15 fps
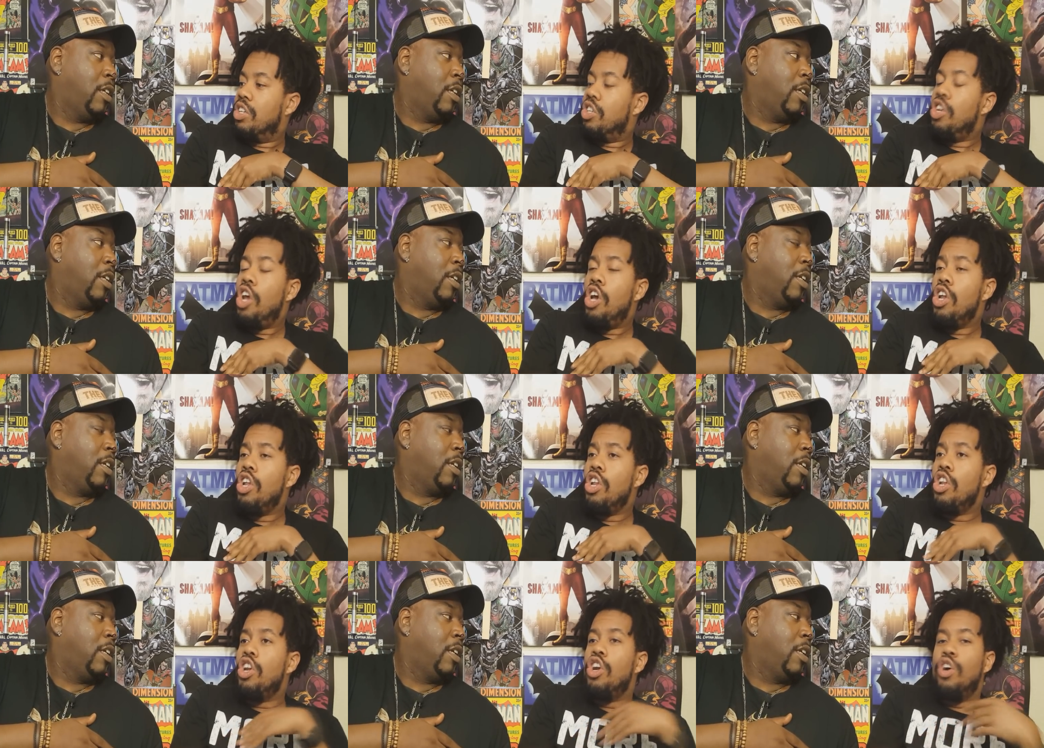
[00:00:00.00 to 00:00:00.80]
Speaker 1: No,
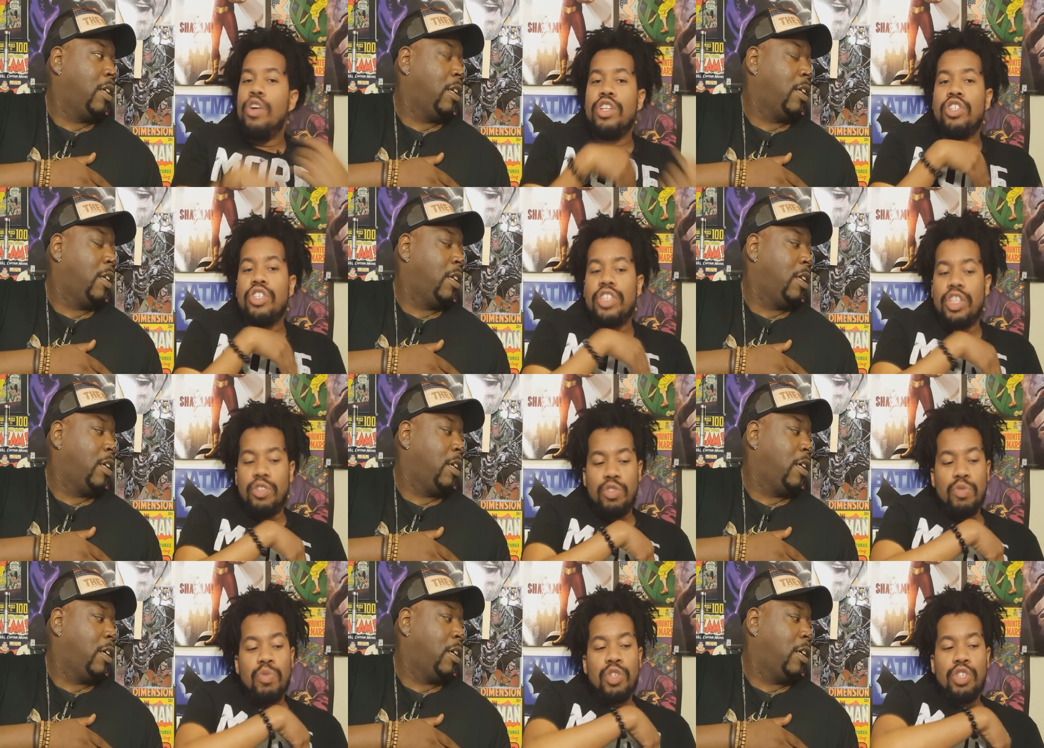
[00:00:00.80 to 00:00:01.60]
no, no, no. It's just
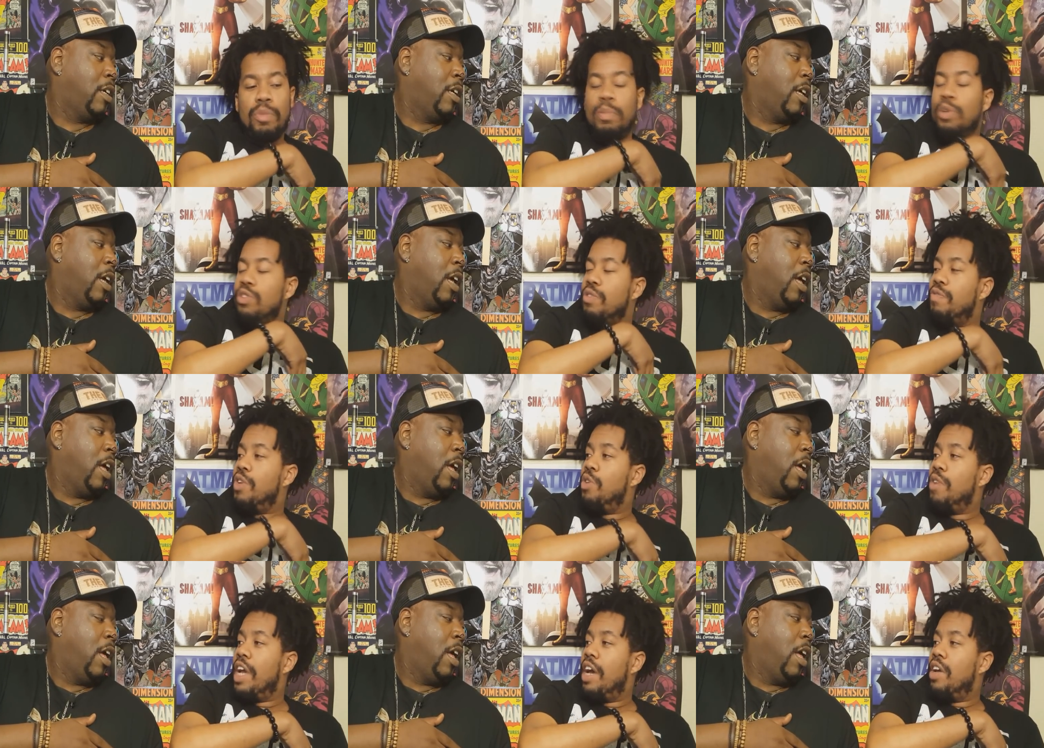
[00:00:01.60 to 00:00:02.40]
that she, when she pulls her
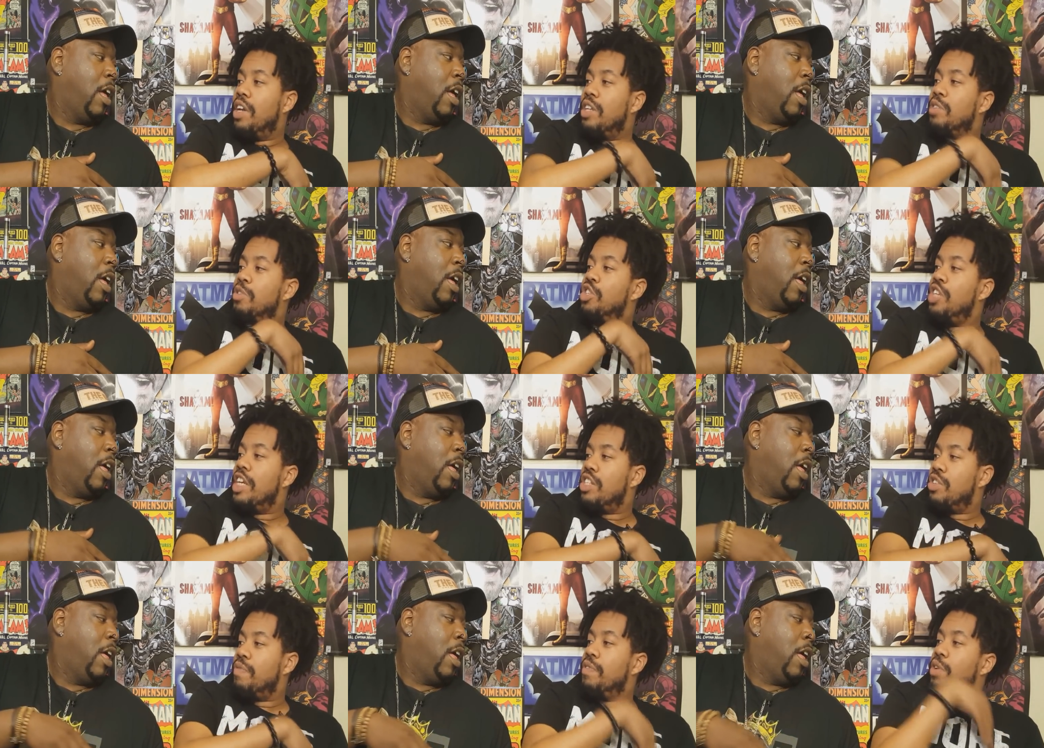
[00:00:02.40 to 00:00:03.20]
phone out, she
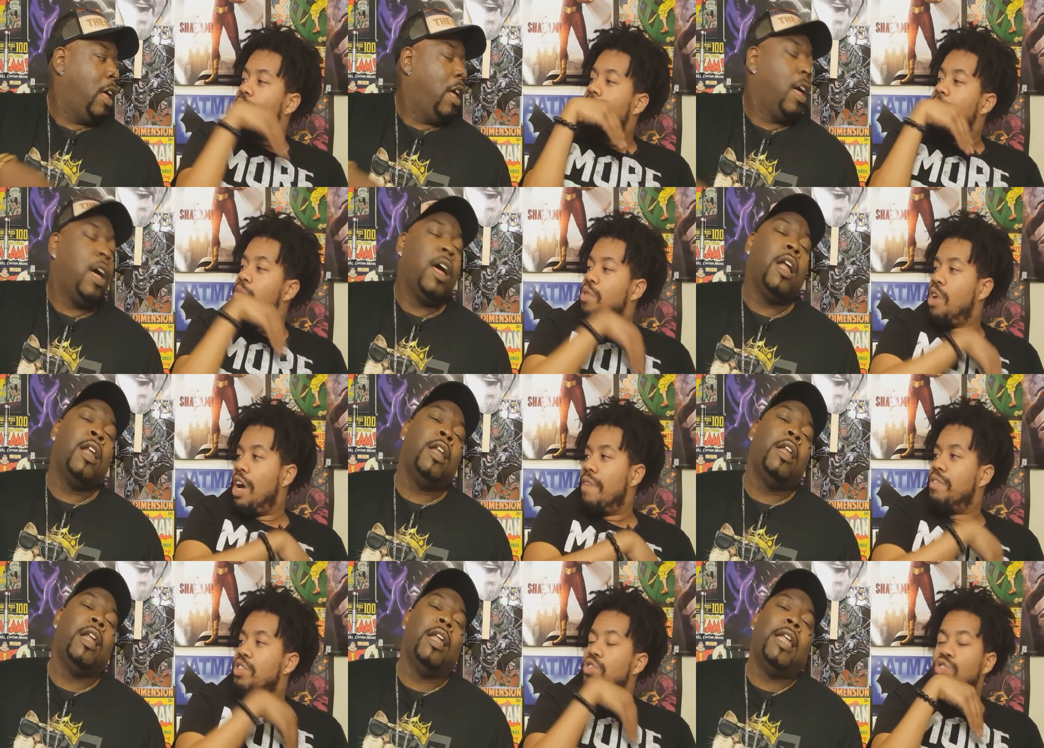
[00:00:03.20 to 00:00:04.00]
gets her phone out more
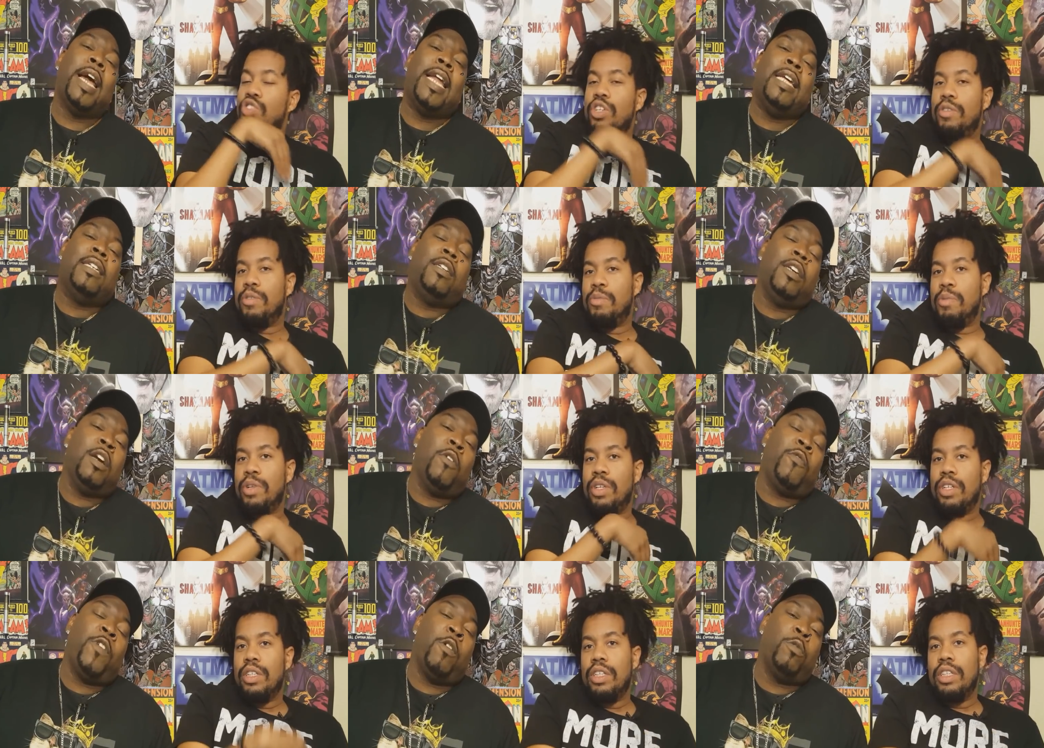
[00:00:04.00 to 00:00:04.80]
often. So Ladies, do
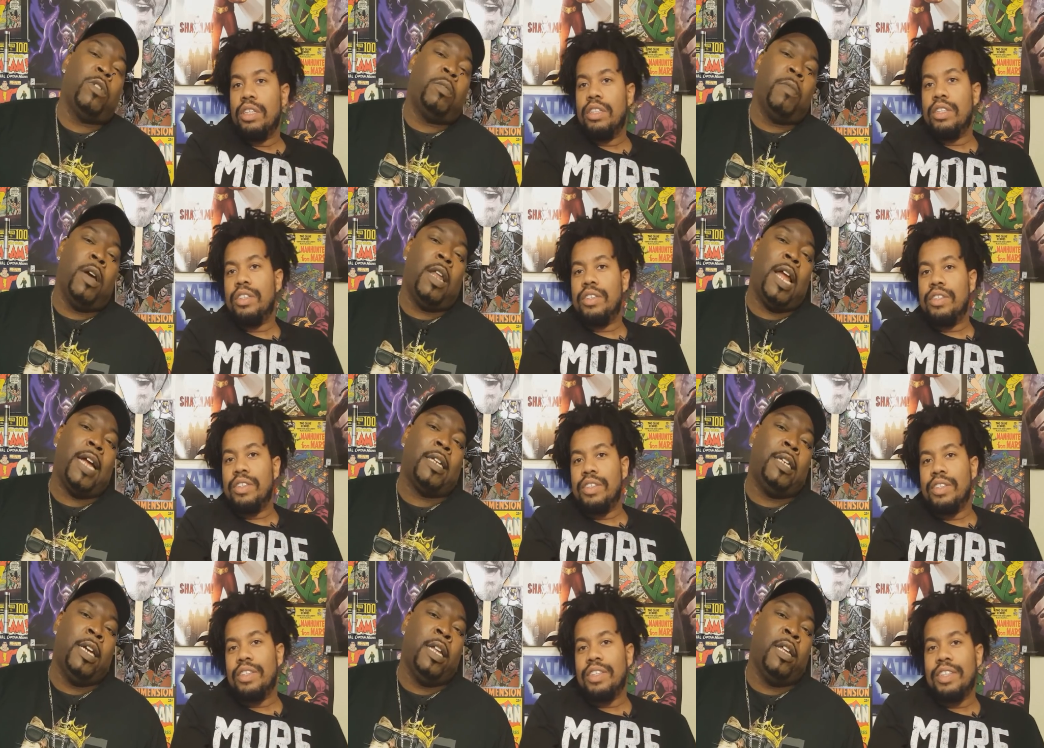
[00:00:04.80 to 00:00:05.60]
your phone smell
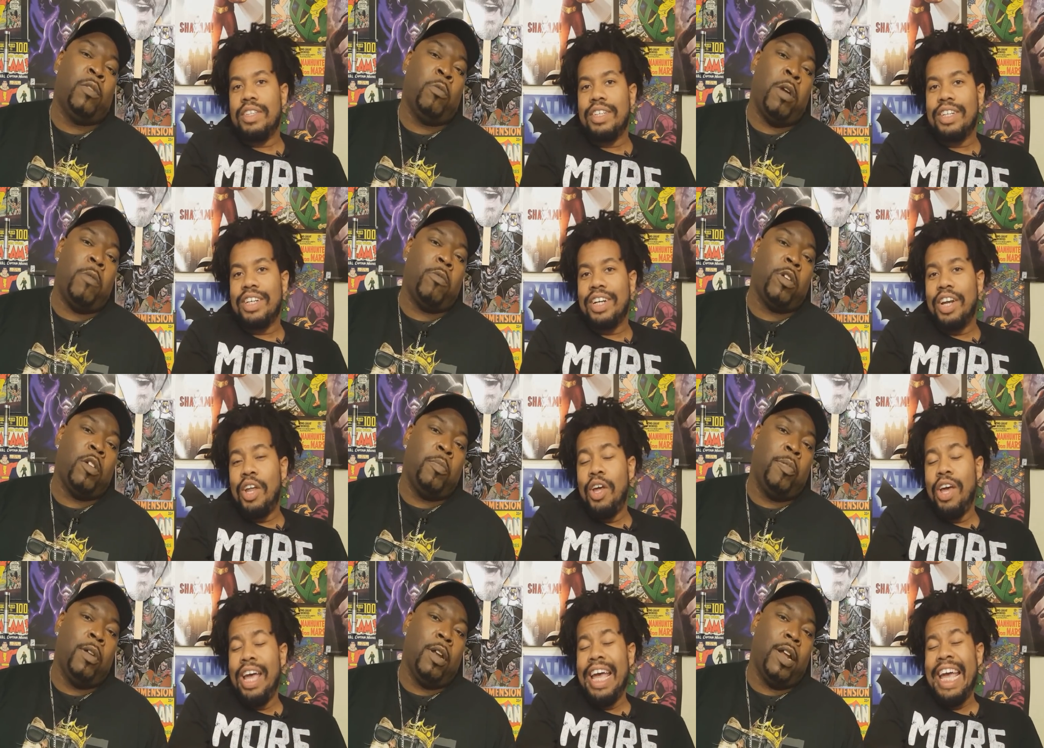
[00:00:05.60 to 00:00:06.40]
Speaker 2: like titty sweat when
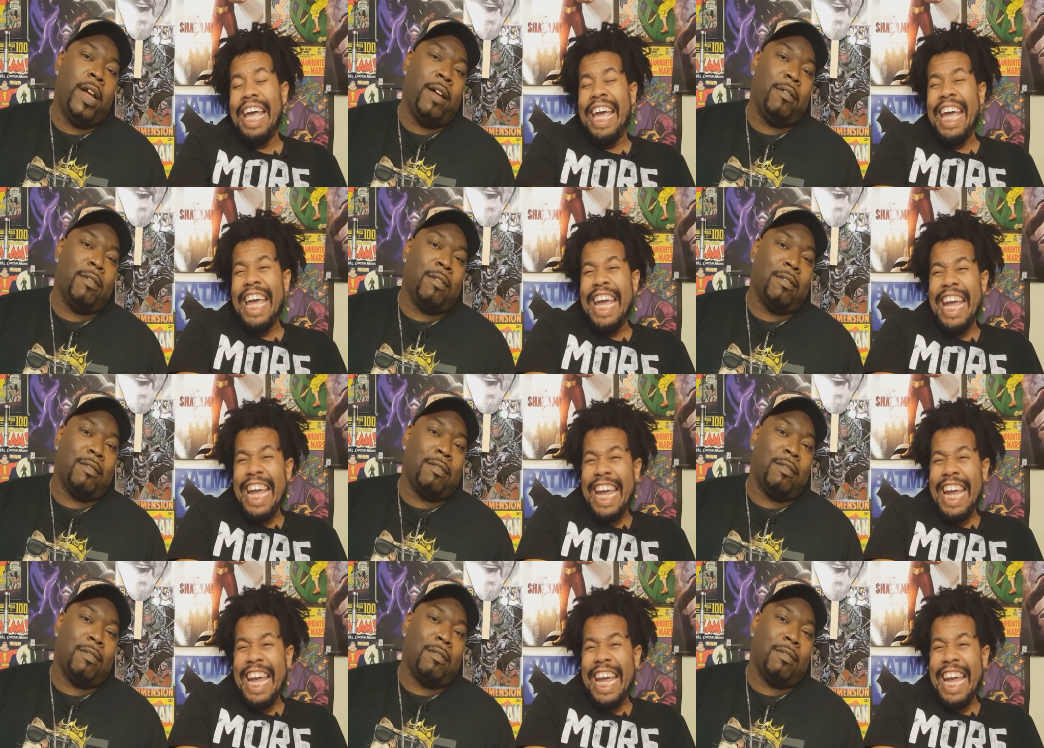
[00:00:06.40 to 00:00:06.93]
you pull it out?